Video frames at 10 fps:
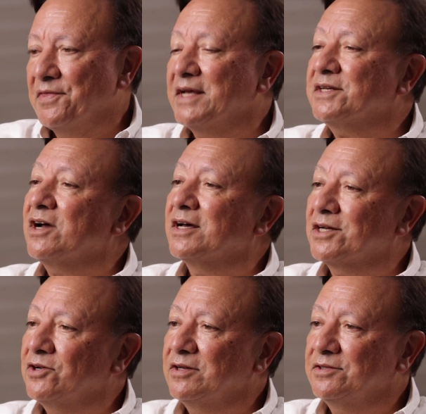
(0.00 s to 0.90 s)
That
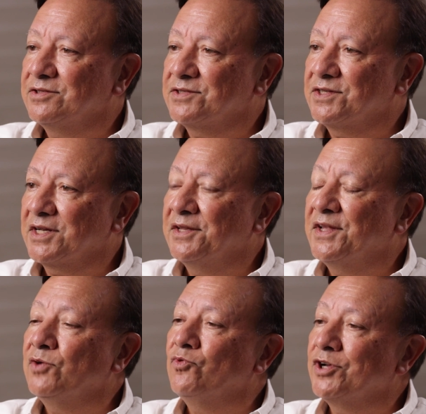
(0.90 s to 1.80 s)
gynecologist can
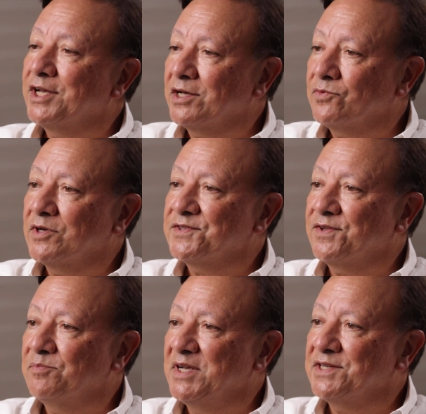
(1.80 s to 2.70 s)
then work out what's
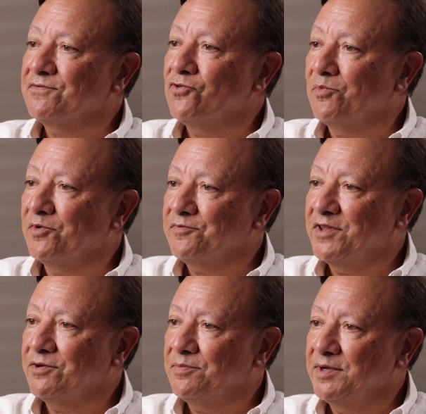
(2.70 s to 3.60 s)
the best form of
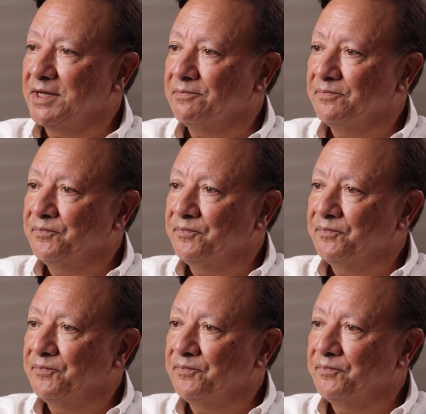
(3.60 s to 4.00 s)
therapy.